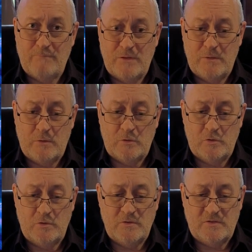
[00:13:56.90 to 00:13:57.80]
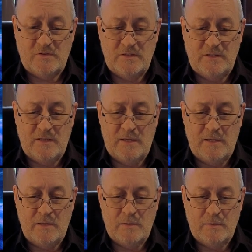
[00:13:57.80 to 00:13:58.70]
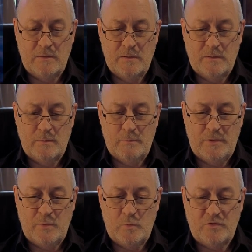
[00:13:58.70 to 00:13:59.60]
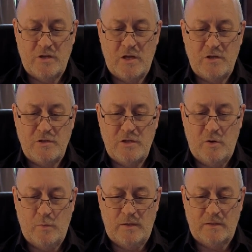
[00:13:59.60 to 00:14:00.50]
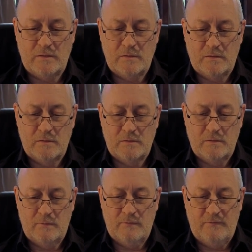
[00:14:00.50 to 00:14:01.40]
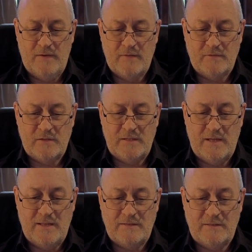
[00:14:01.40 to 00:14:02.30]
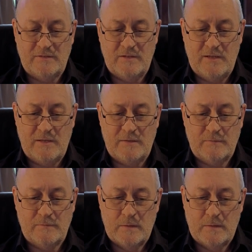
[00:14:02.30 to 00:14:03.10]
Now, I couldn't see the hair, but it was a knowing of the fact that he had this hair.